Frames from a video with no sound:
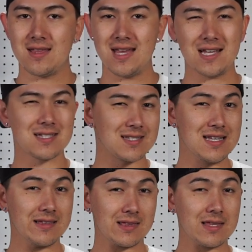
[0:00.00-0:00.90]
That's
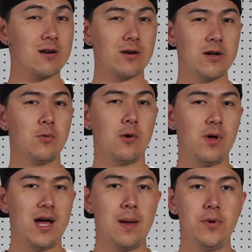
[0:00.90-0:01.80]
in theory what
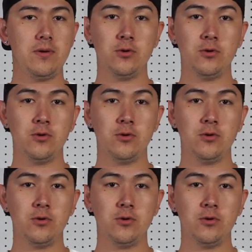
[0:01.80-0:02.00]
will happen.